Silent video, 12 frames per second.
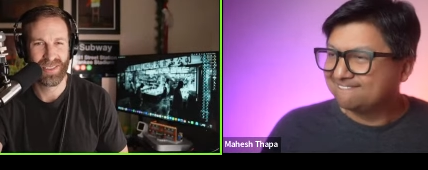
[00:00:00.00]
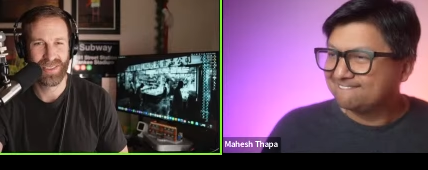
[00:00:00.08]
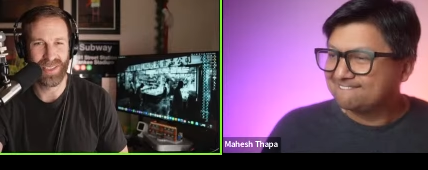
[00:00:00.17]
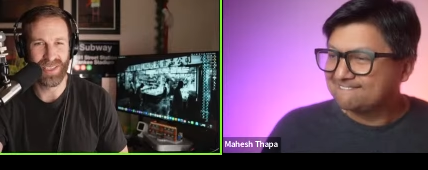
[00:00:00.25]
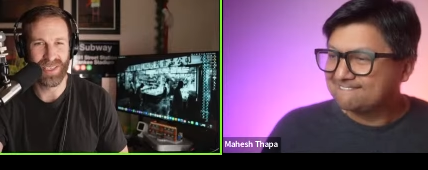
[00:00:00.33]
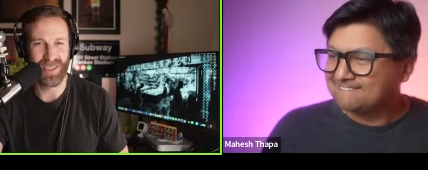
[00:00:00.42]

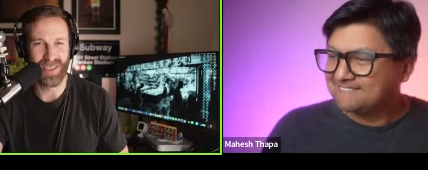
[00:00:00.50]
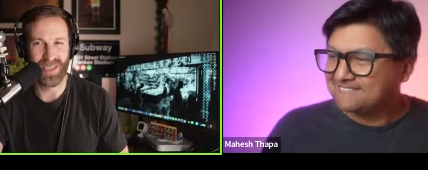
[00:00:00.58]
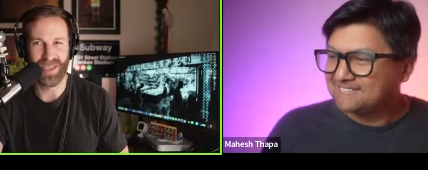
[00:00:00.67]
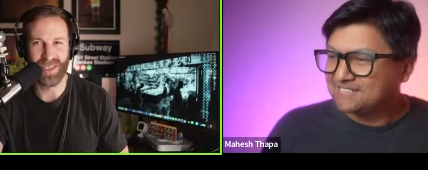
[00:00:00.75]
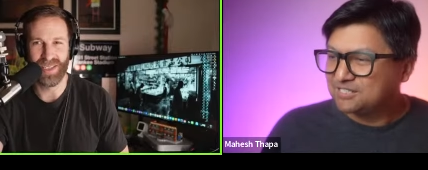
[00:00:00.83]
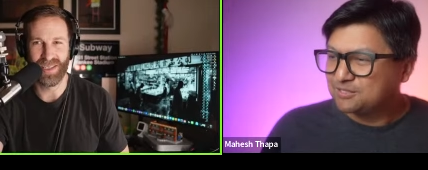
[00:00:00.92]
Speaker 1: To the
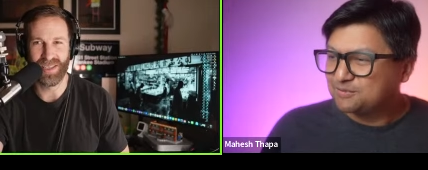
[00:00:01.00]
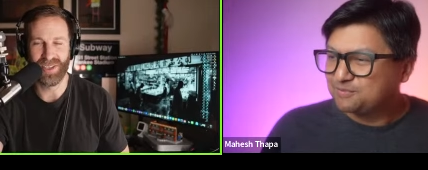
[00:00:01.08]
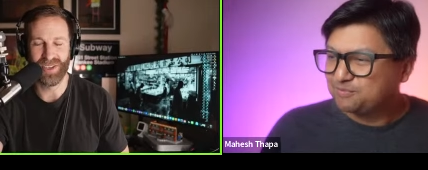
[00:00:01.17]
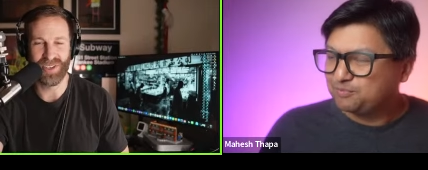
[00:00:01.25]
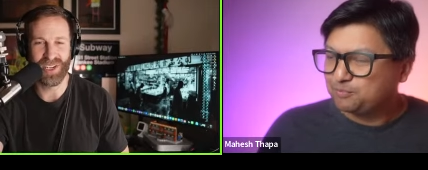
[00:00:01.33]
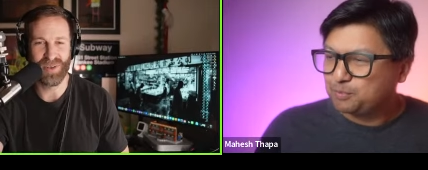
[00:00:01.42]
the
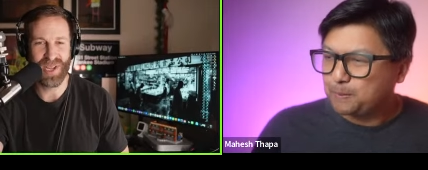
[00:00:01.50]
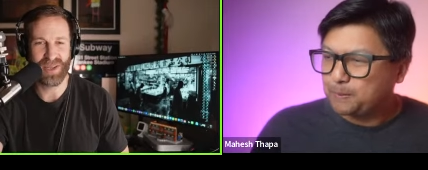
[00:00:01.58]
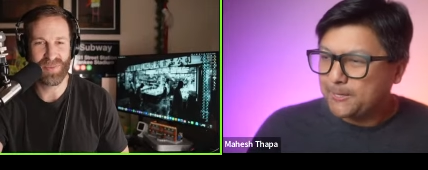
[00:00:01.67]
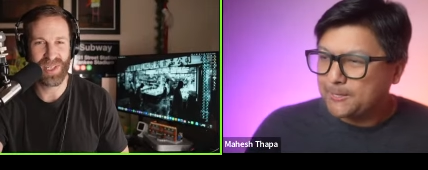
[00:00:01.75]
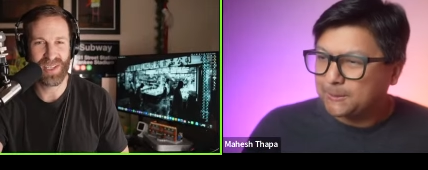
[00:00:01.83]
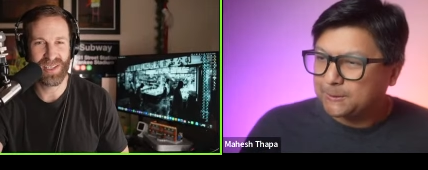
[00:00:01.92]
your gear
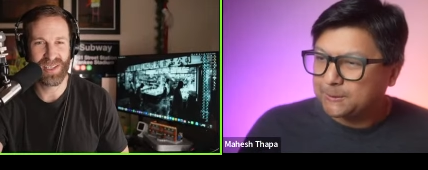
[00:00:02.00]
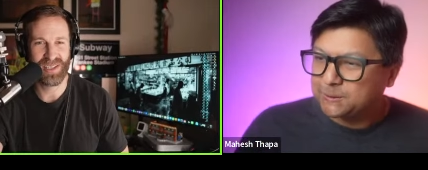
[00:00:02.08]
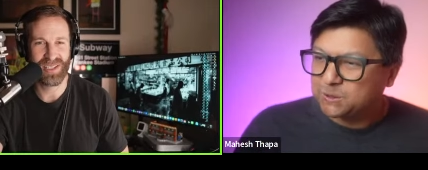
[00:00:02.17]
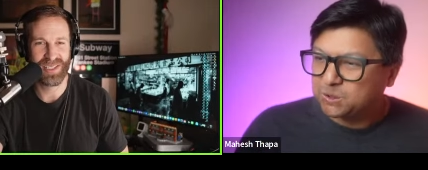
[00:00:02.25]
bag blog.